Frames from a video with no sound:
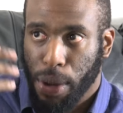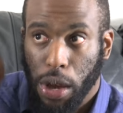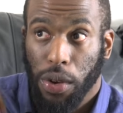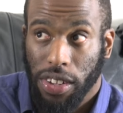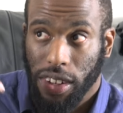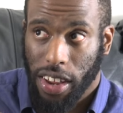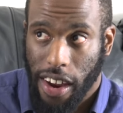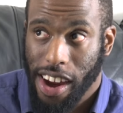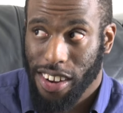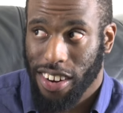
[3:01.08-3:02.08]
Penguin as a
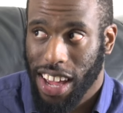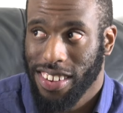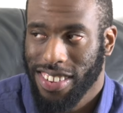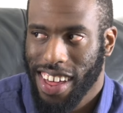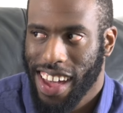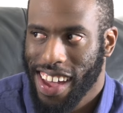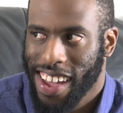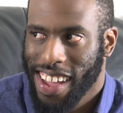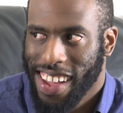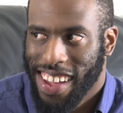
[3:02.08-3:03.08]
character, I was
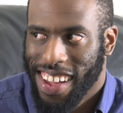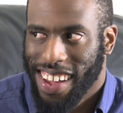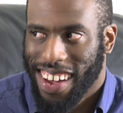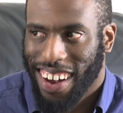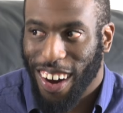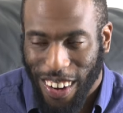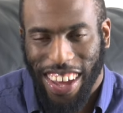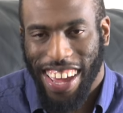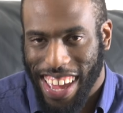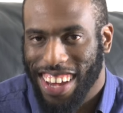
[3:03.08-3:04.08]
like,
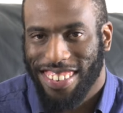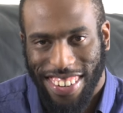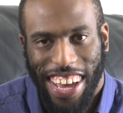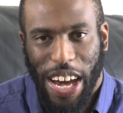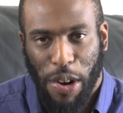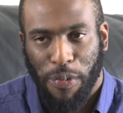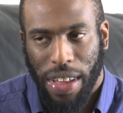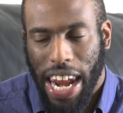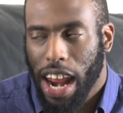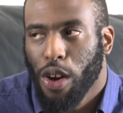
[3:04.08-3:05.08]
okay, yeah, she got him.
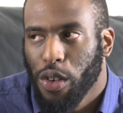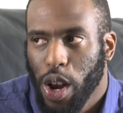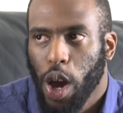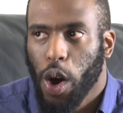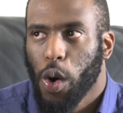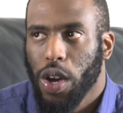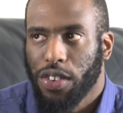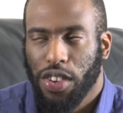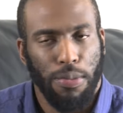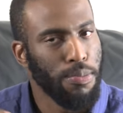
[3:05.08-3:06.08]
And I don't know if
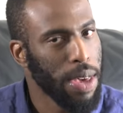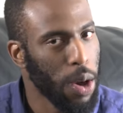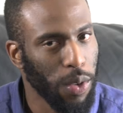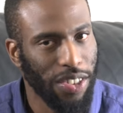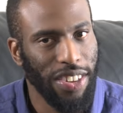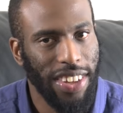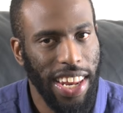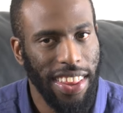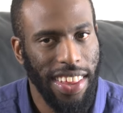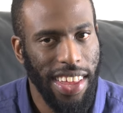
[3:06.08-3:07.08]
she meant what she
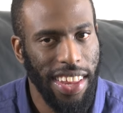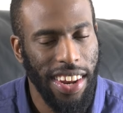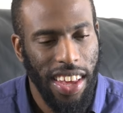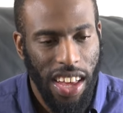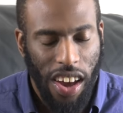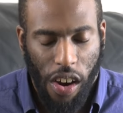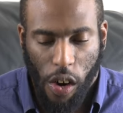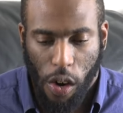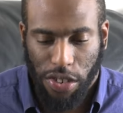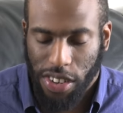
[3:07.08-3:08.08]
said at the end,
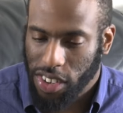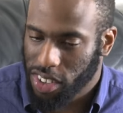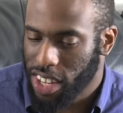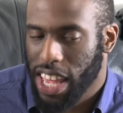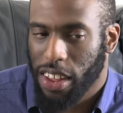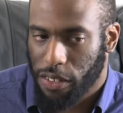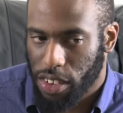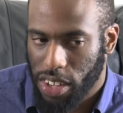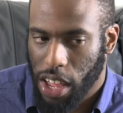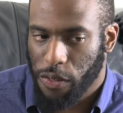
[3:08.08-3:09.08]
or she just said it to
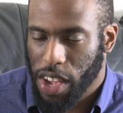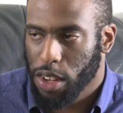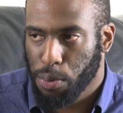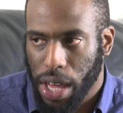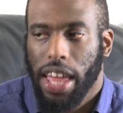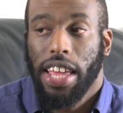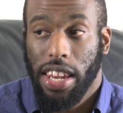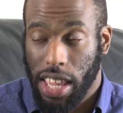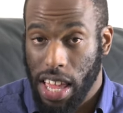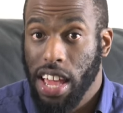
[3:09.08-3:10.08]
save face, but in
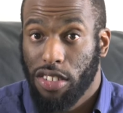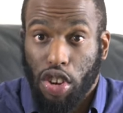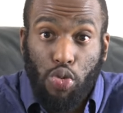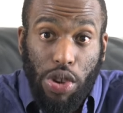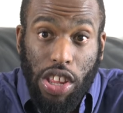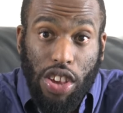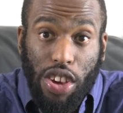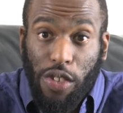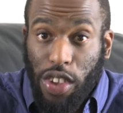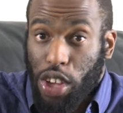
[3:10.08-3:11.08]
the end, she really
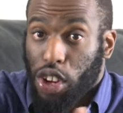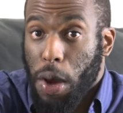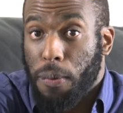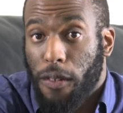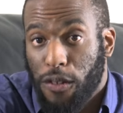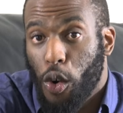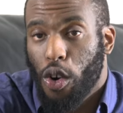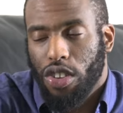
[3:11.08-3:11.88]
could have killed him before.